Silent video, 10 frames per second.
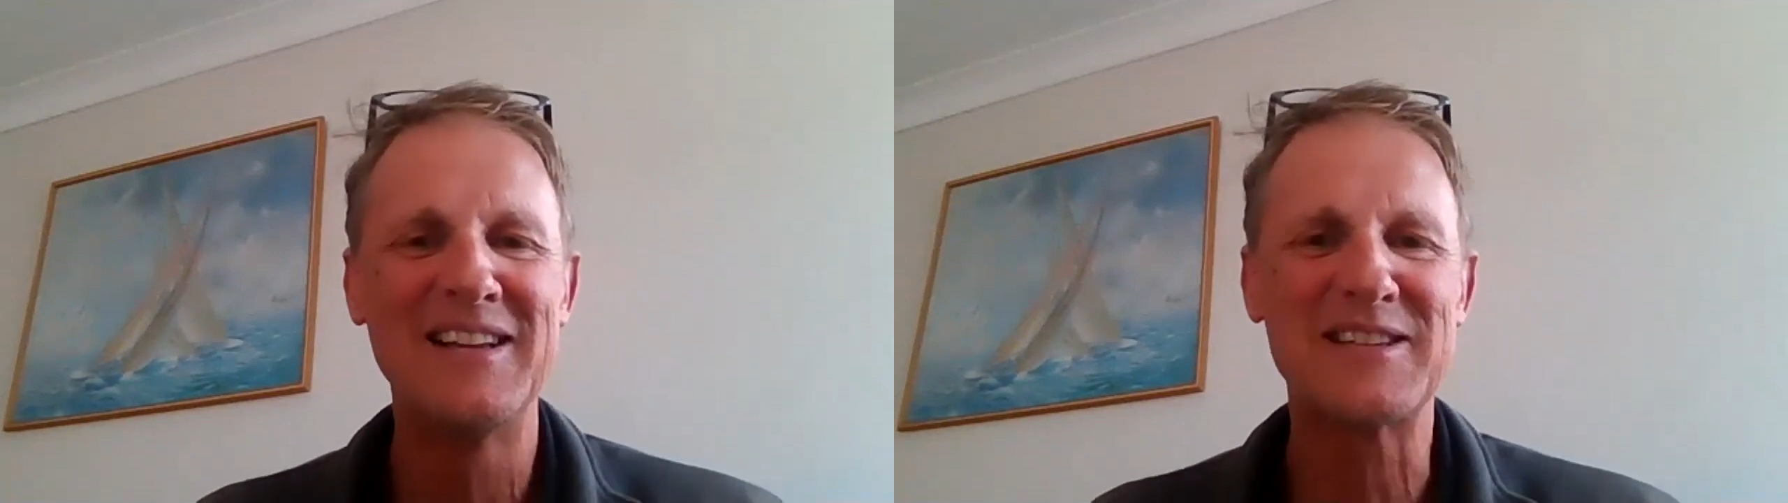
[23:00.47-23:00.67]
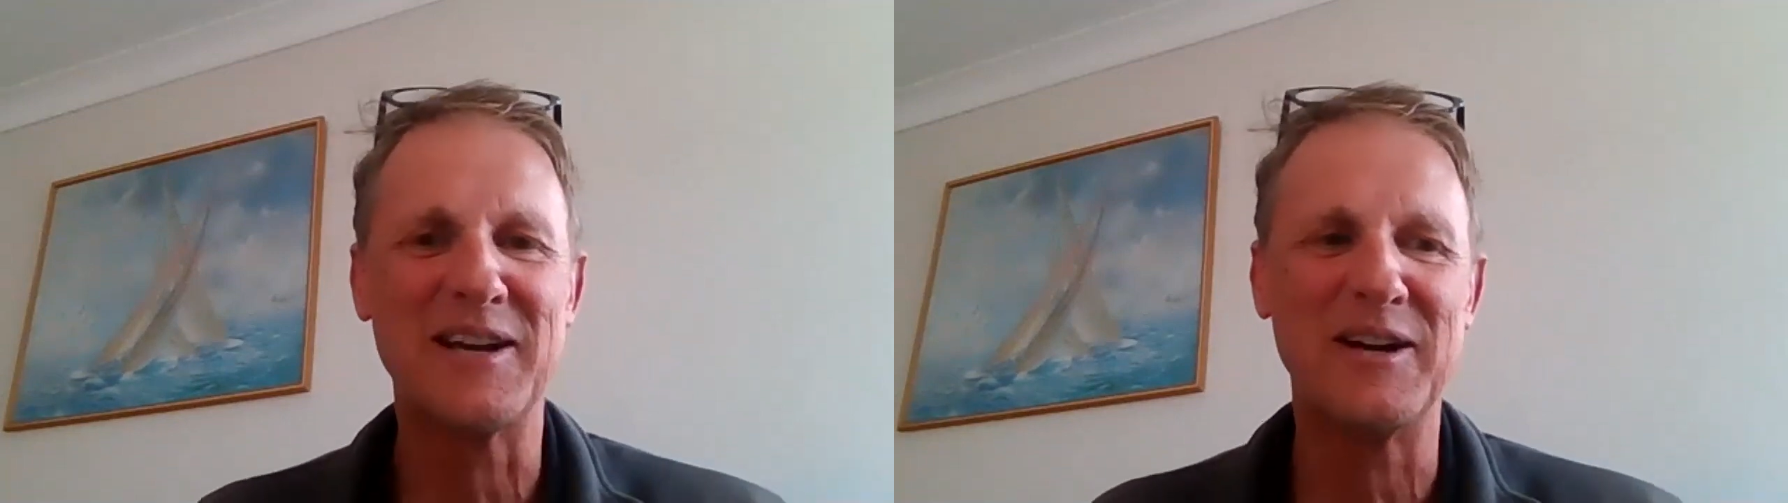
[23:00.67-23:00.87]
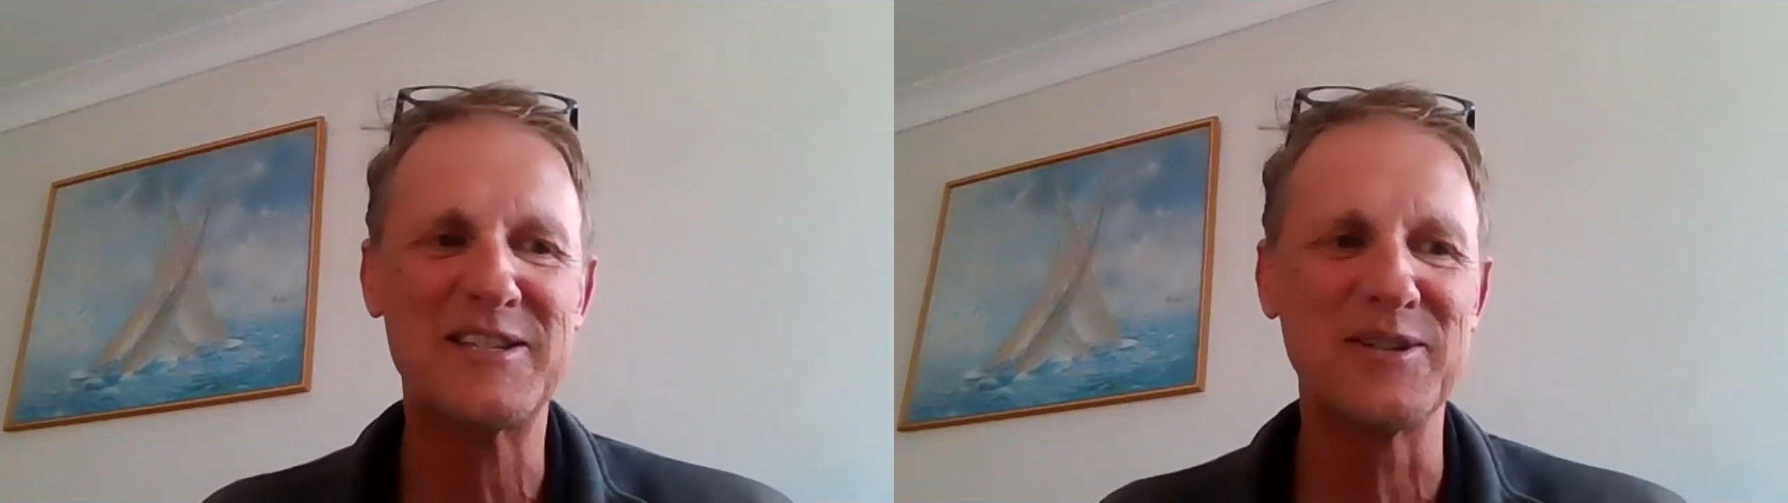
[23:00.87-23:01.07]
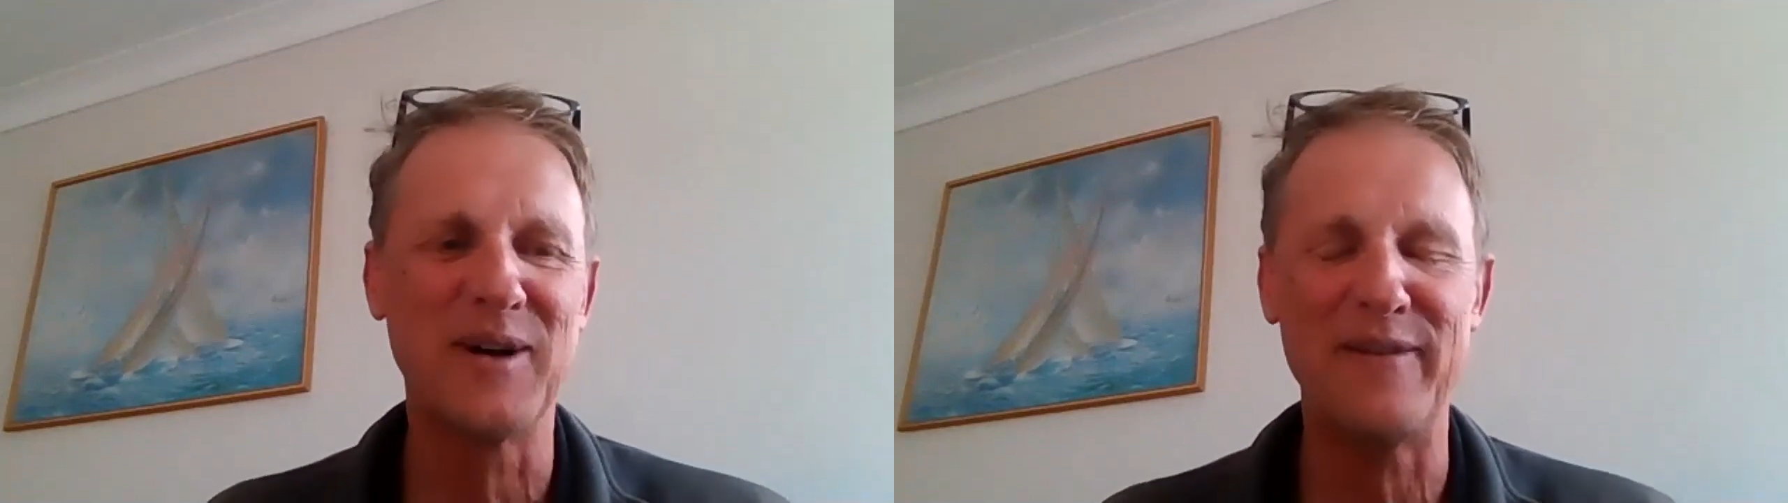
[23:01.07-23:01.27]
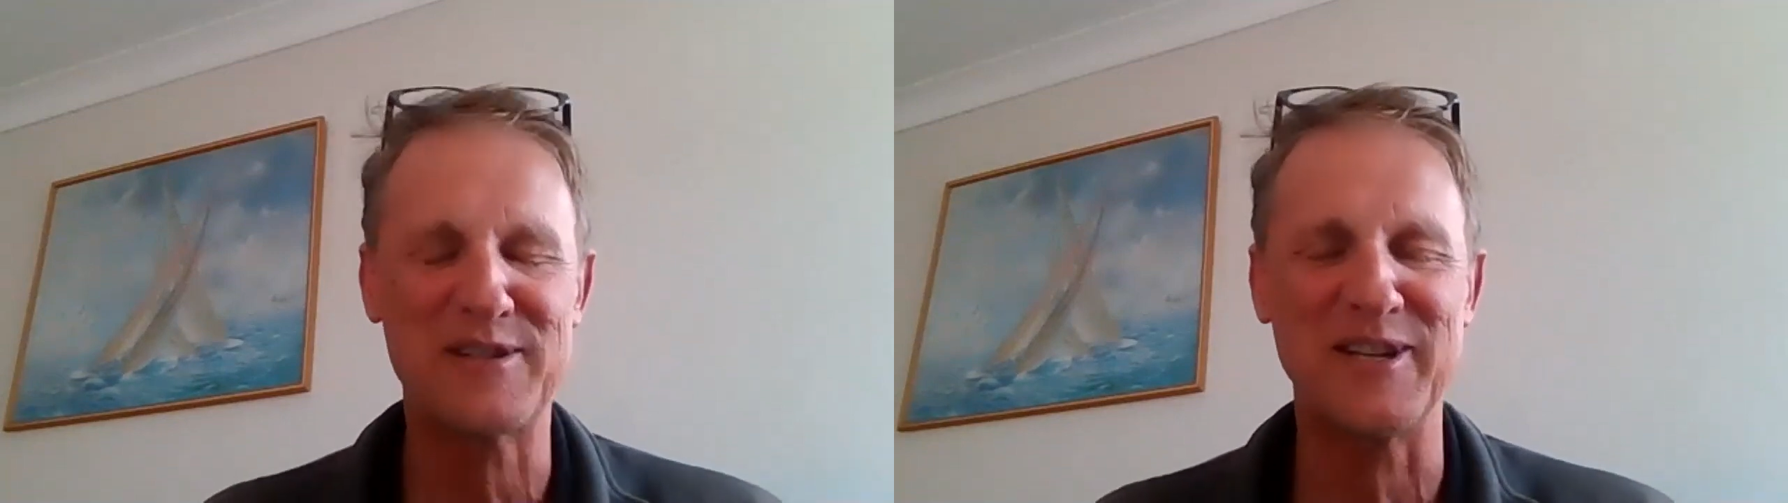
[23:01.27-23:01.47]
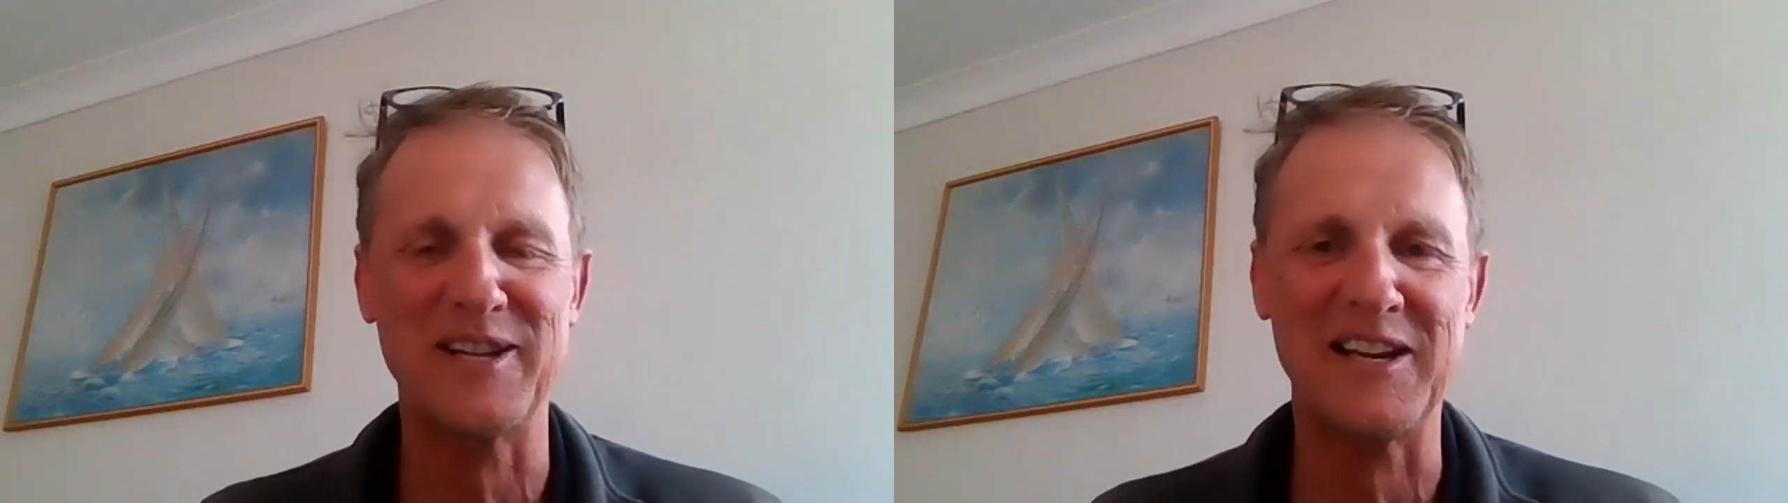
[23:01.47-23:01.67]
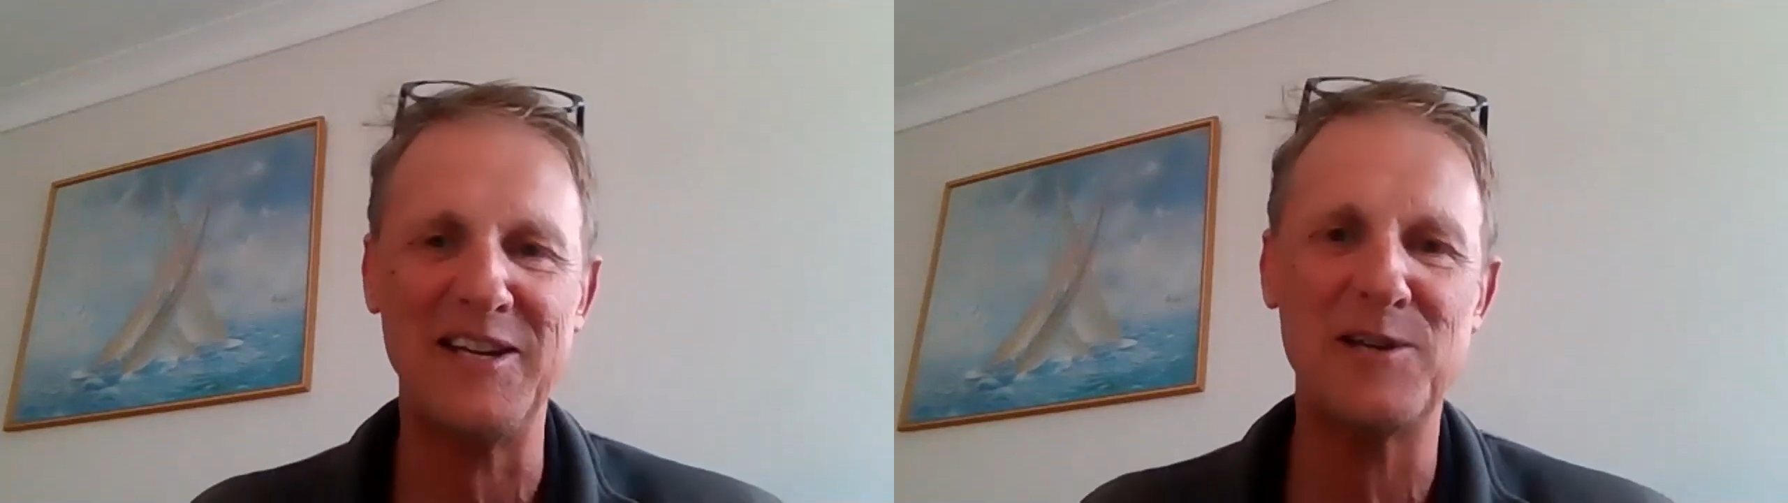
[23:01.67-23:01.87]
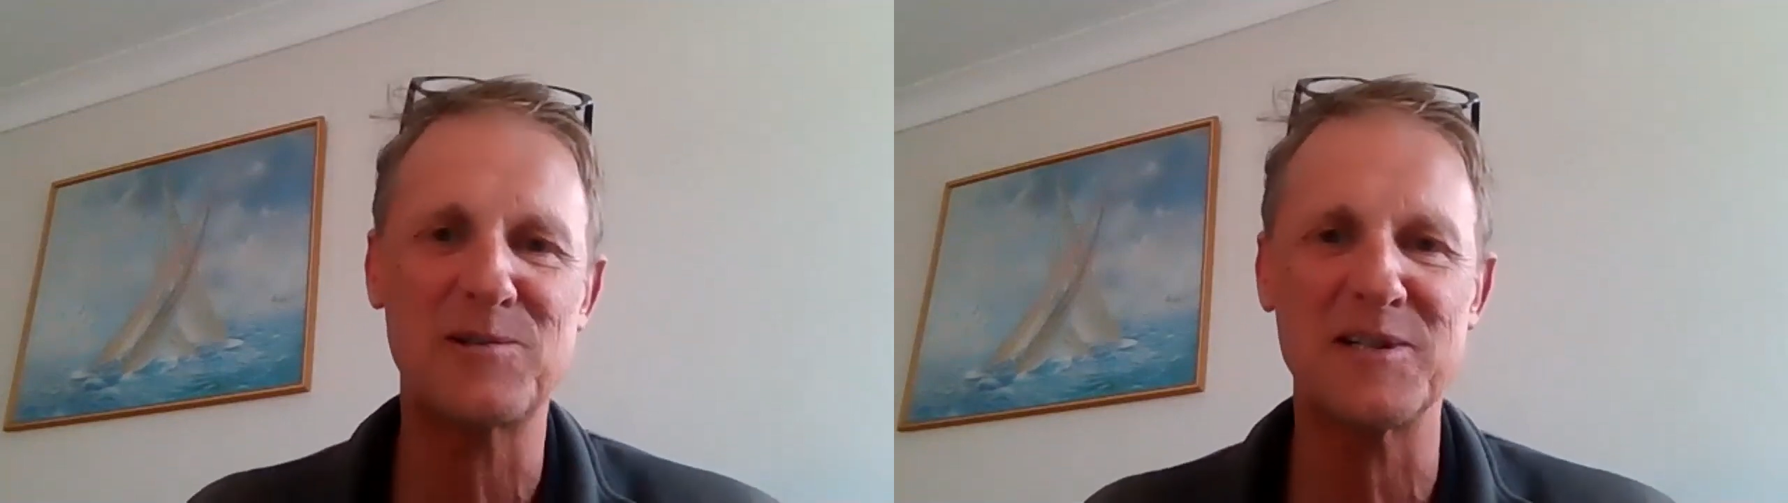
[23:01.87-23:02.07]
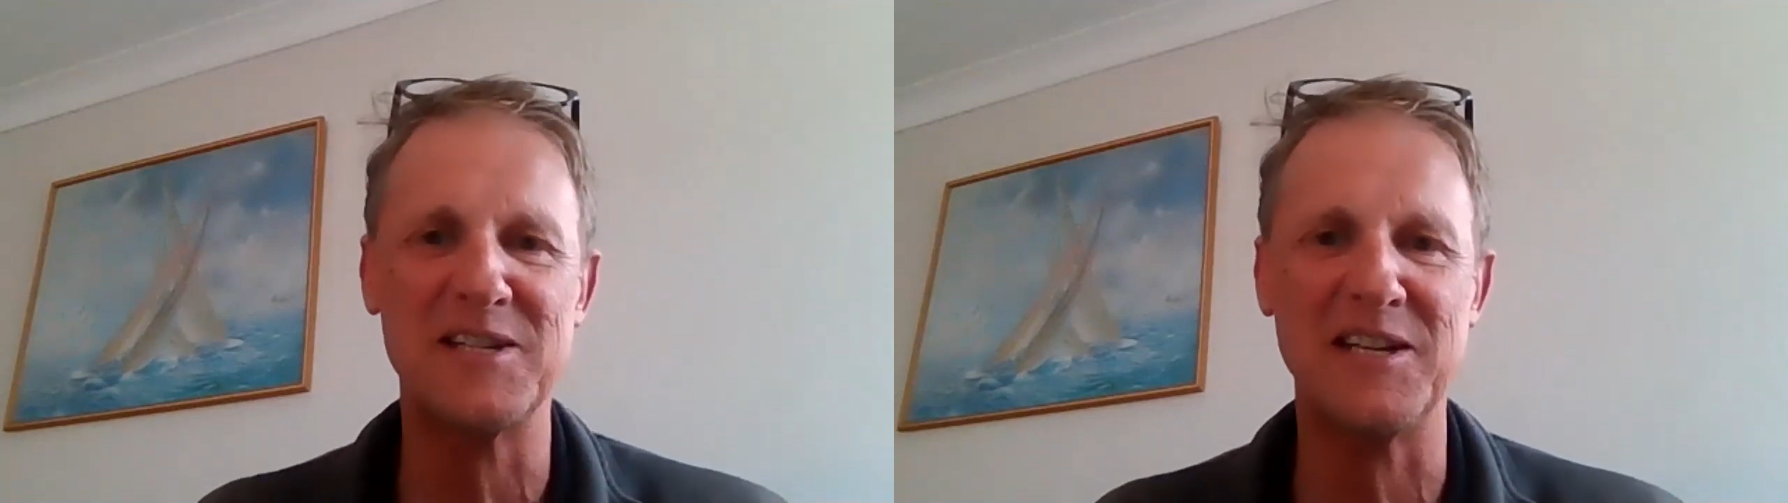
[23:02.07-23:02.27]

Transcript: So I still have certainly an interest